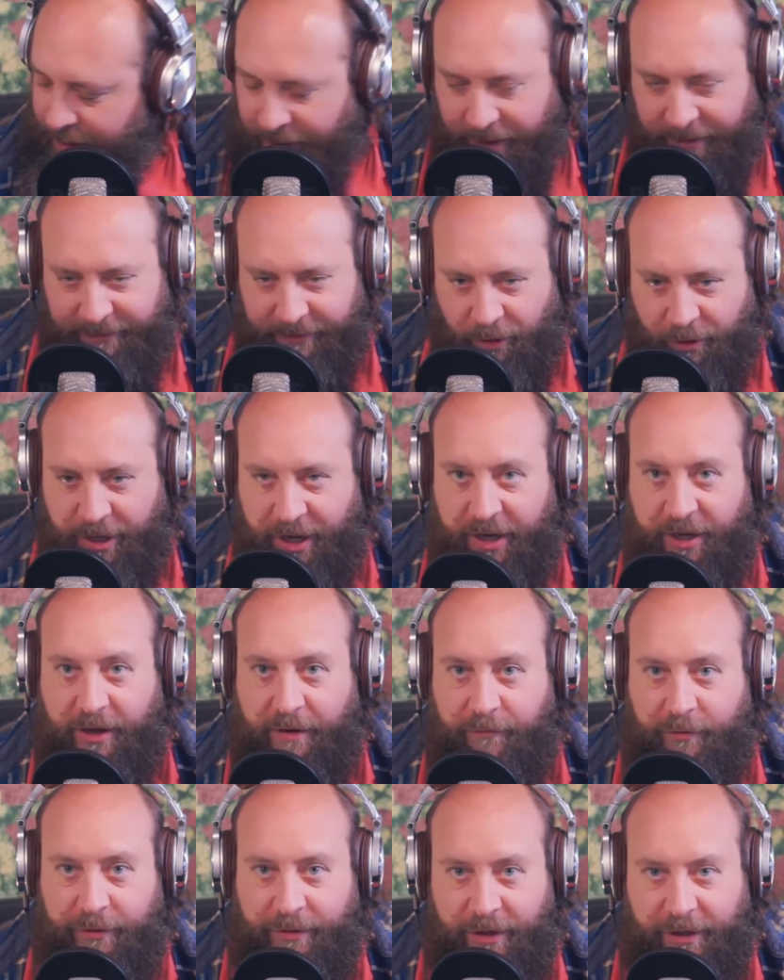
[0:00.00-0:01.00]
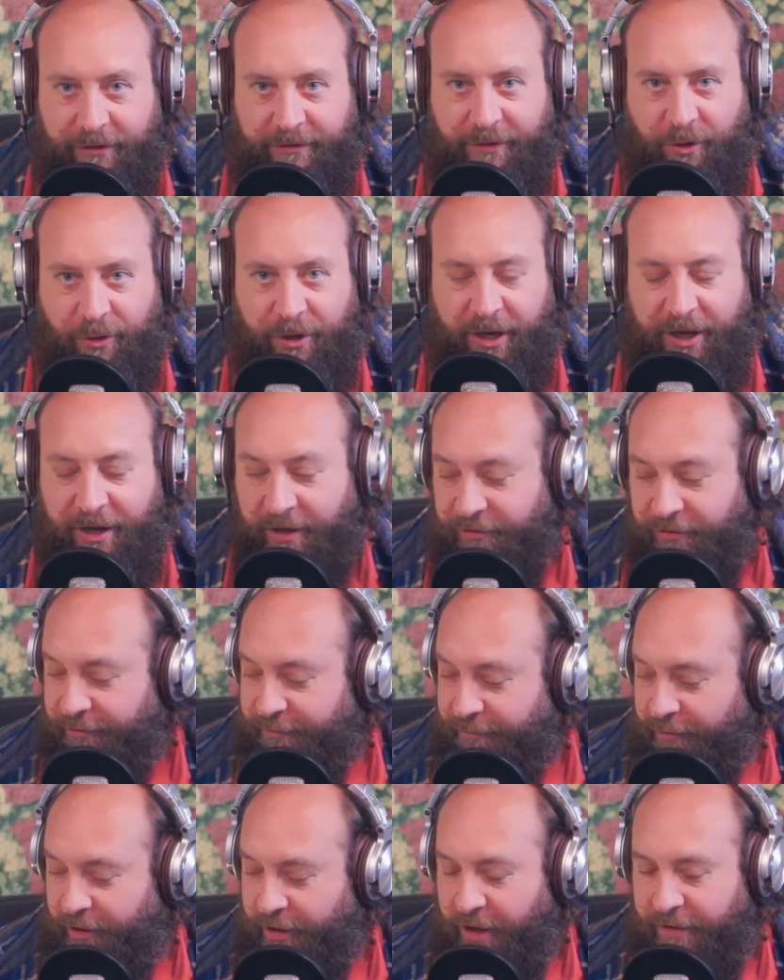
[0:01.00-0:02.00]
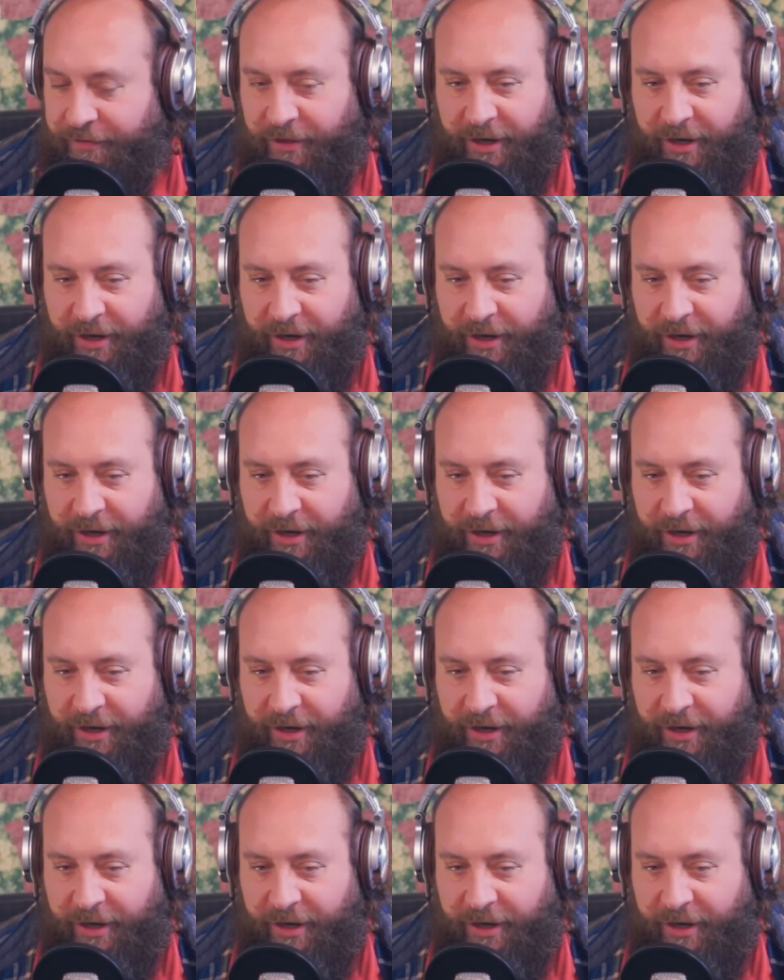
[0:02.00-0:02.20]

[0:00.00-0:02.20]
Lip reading: It's okay. Everything is okay. I just forgot